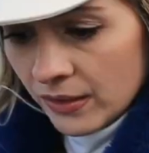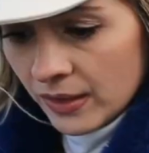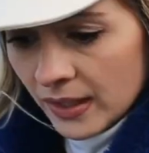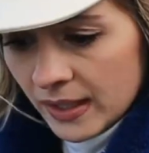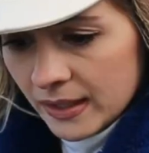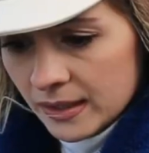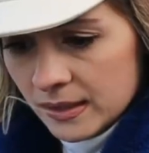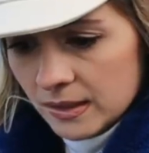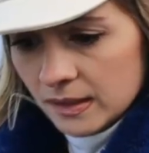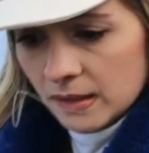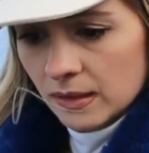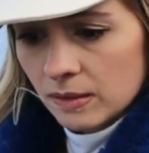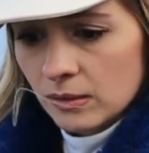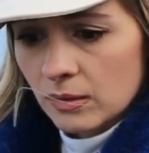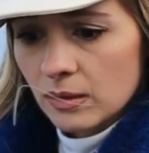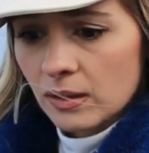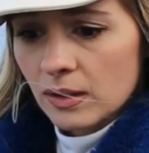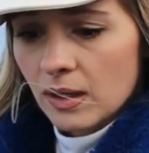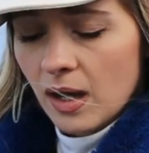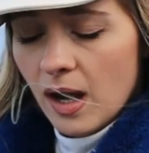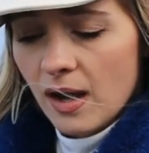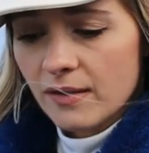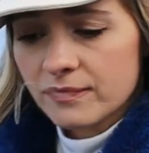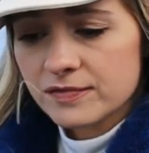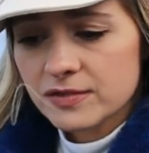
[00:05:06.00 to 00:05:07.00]
Then
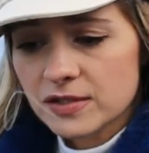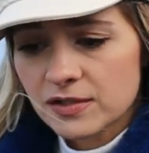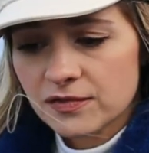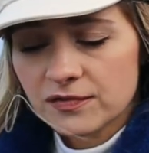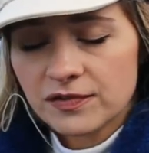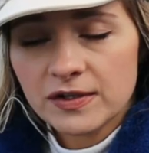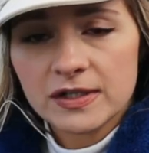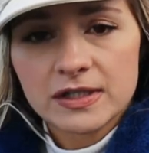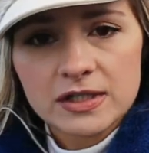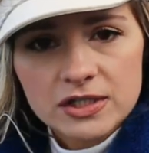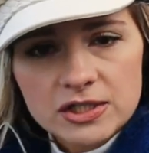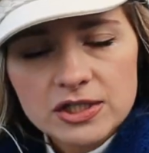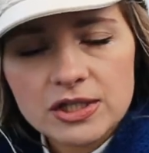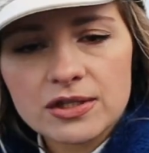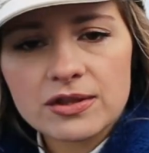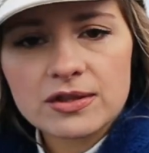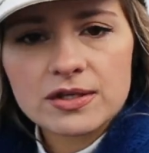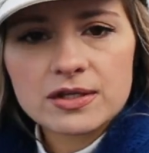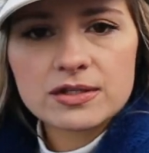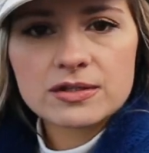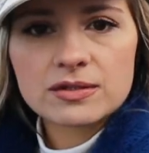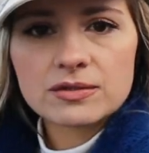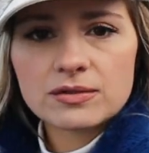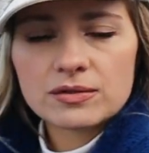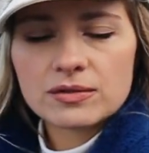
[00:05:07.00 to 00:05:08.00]
uh, after finishing
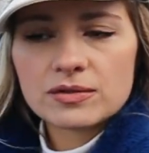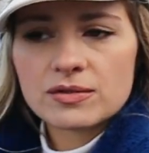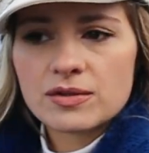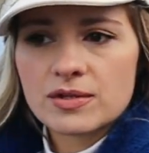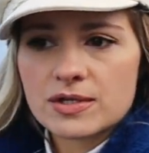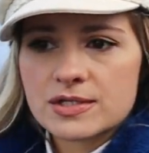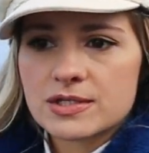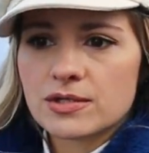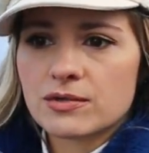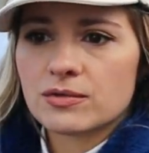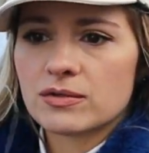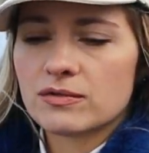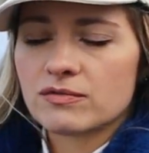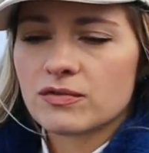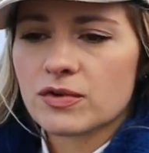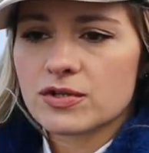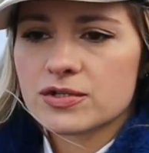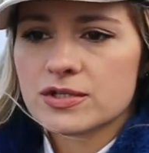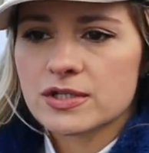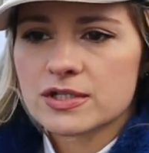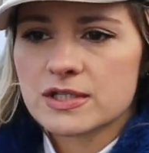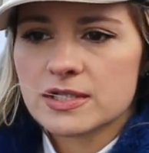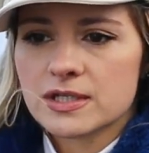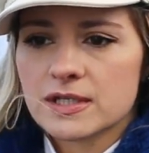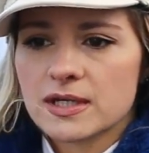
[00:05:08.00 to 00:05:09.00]
the, this
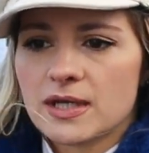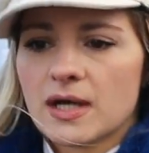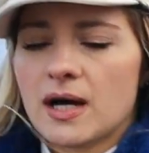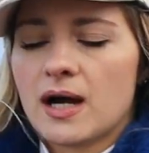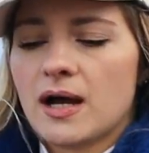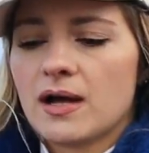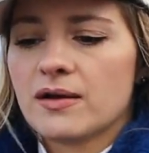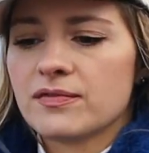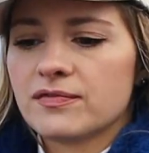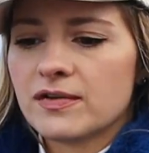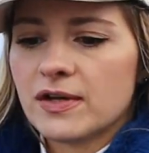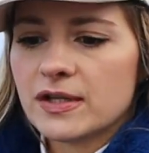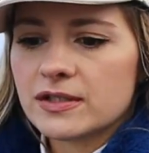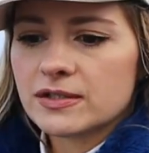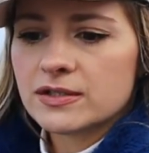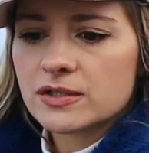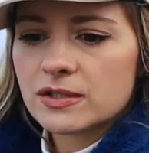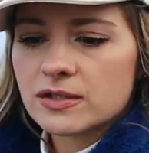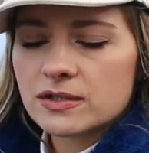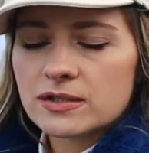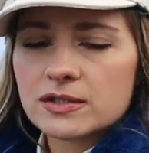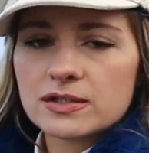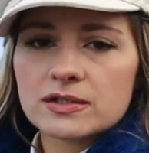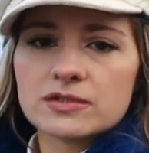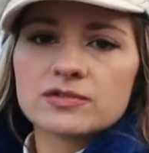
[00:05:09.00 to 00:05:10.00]
university, I've
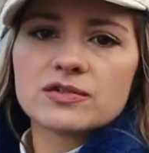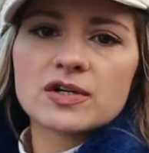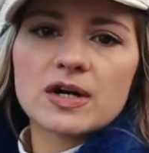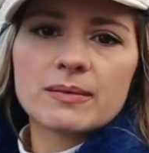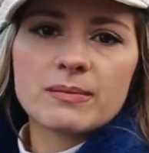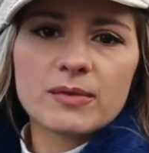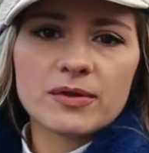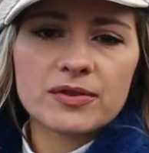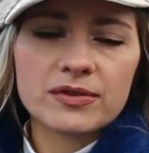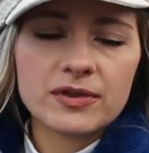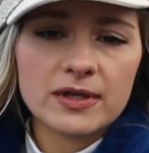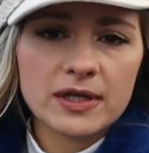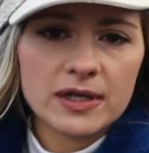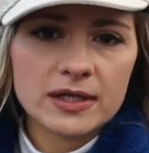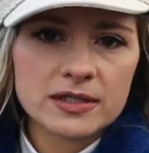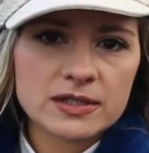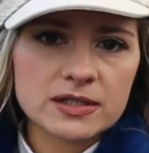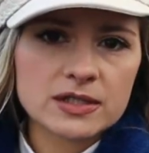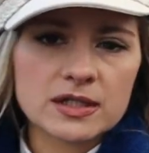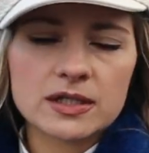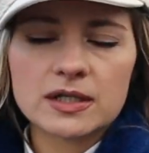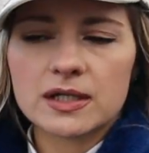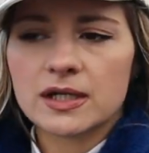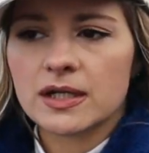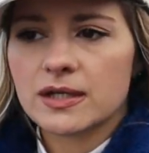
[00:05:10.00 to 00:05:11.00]
entered drama
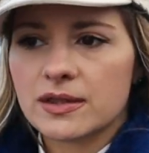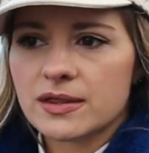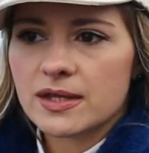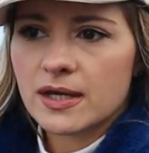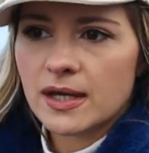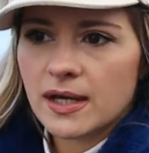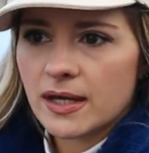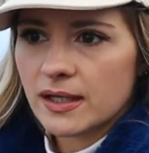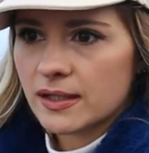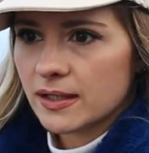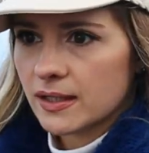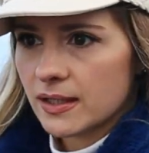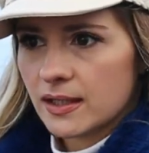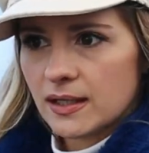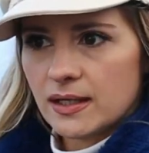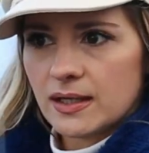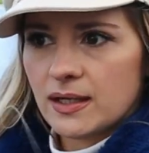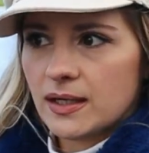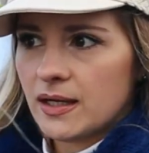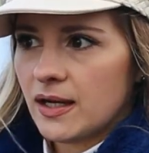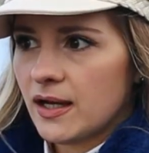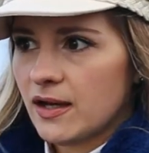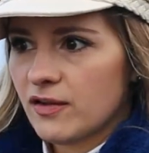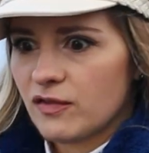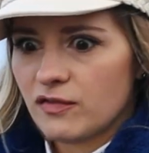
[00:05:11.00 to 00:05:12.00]
theater and then uh,
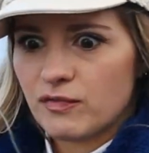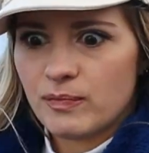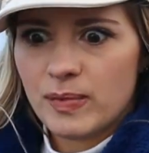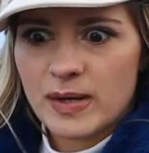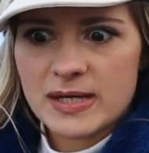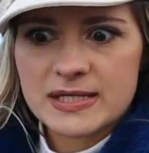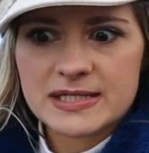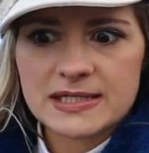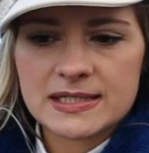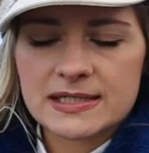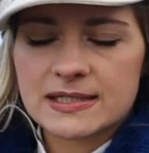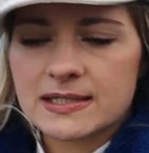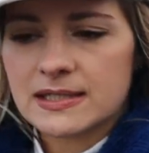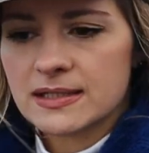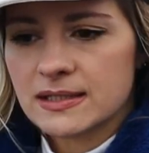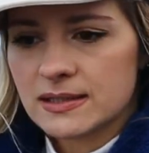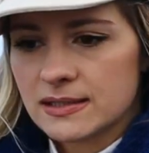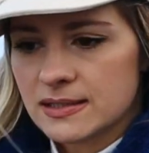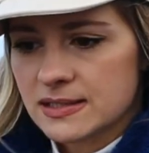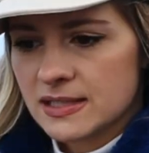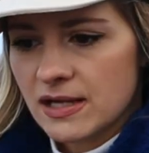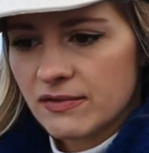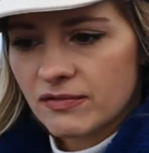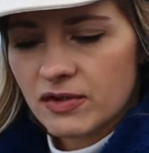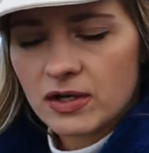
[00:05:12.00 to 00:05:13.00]
I've passed
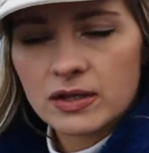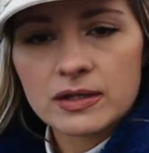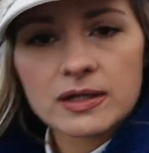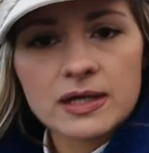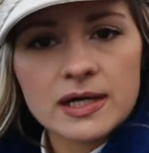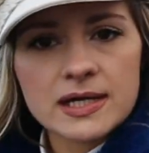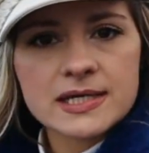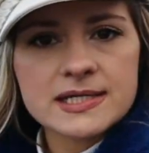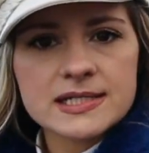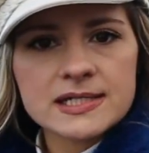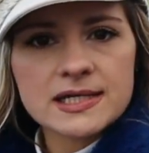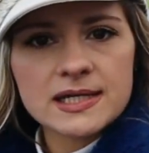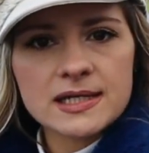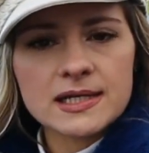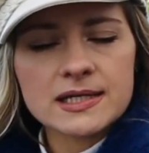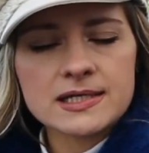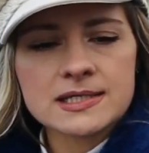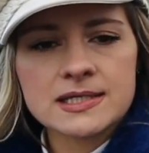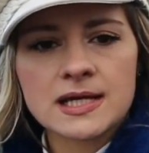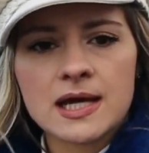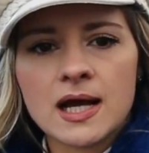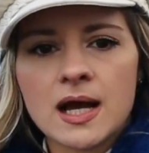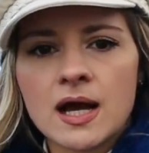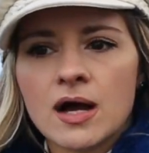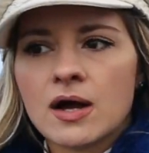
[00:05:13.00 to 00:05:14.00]
uh, several castings
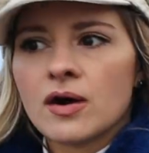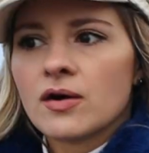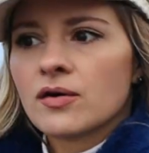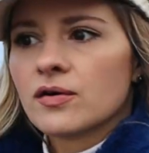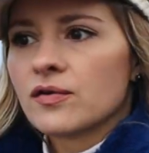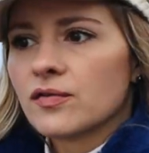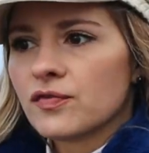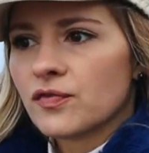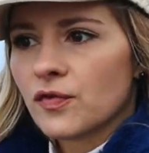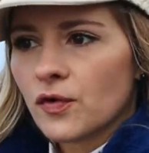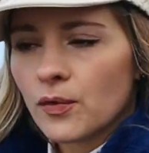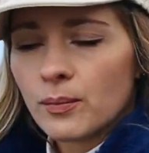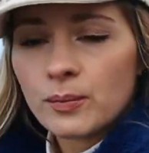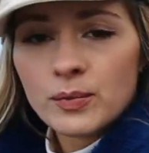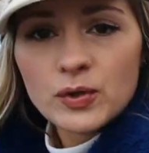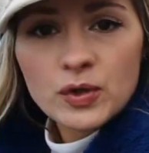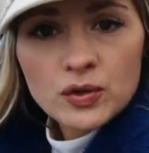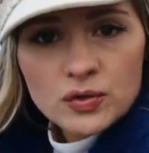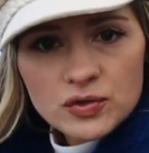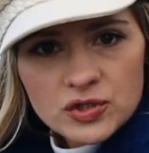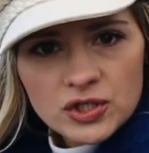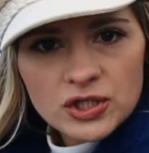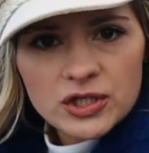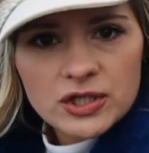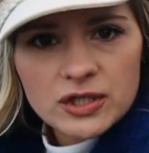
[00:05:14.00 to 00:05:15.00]
for
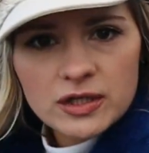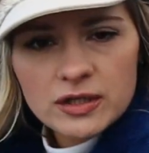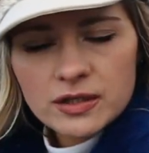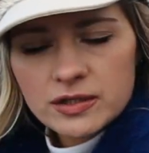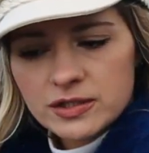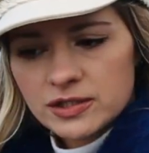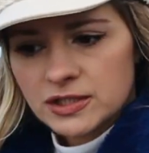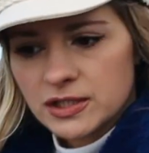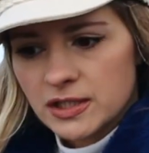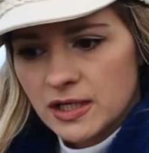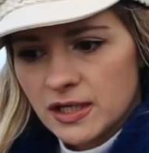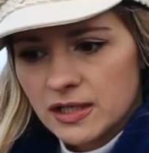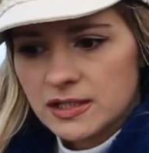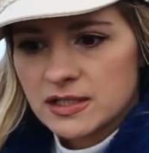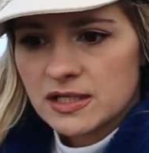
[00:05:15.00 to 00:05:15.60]
musicals mm -hmm.